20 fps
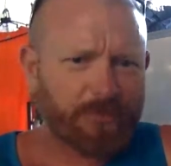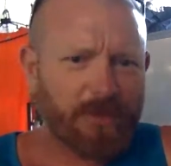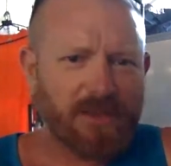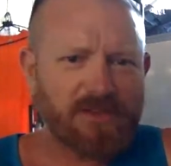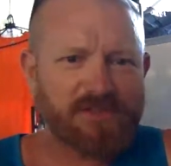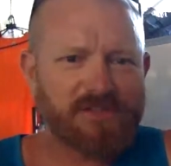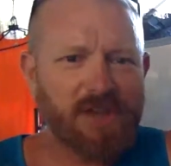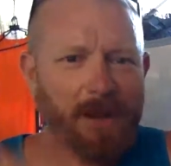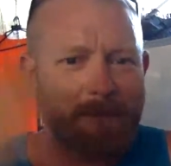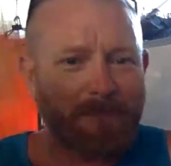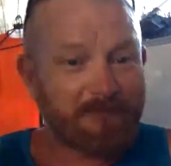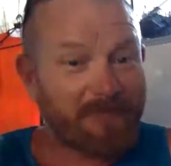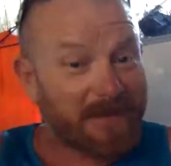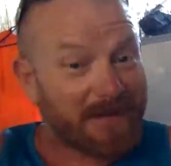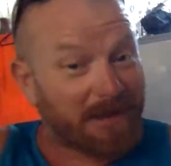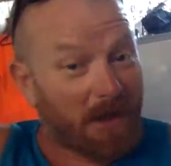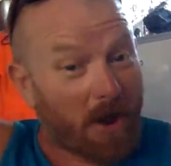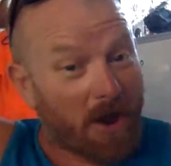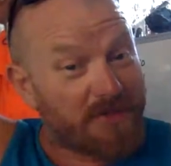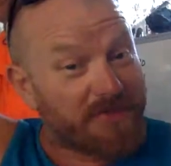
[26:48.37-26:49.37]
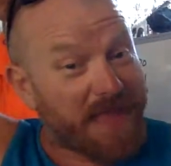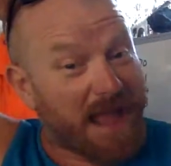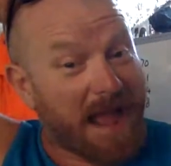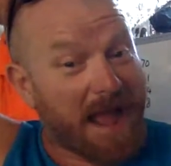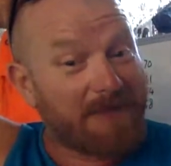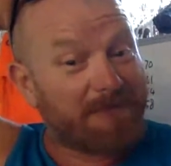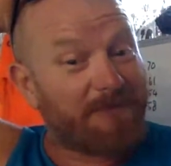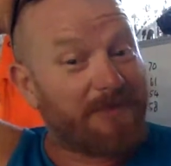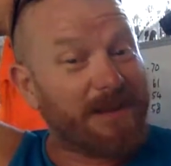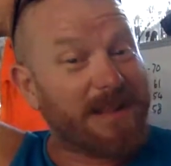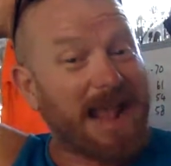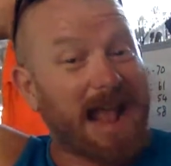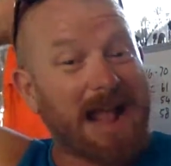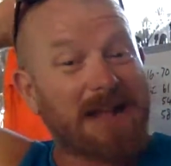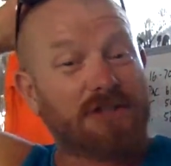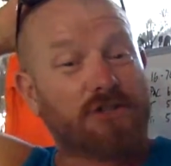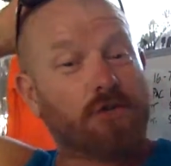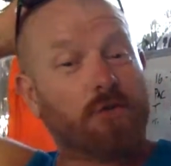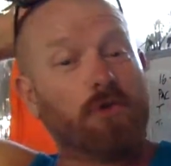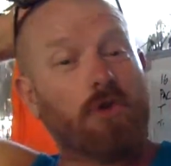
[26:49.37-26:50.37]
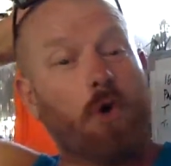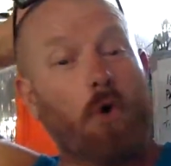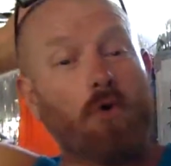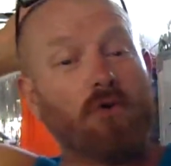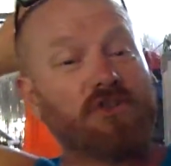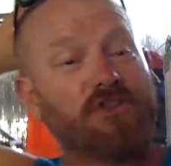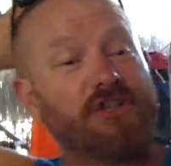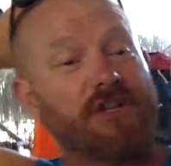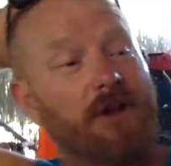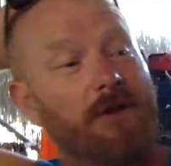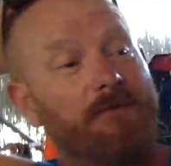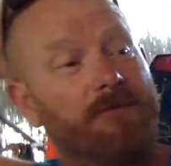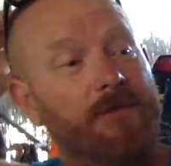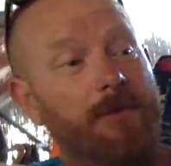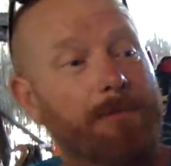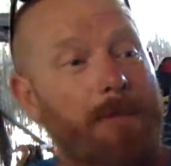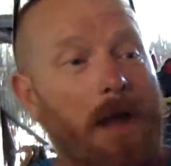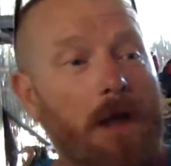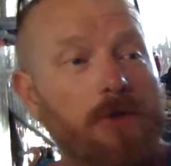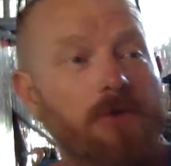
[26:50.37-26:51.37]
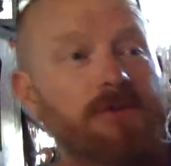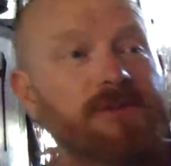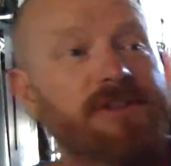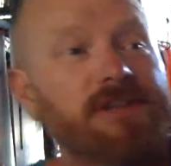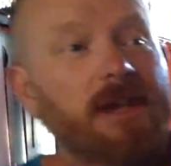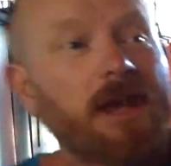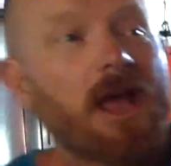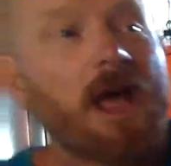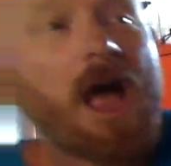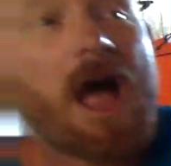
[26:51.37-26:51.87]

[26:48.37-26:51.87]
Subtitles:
something like that for the actual launching of the boat.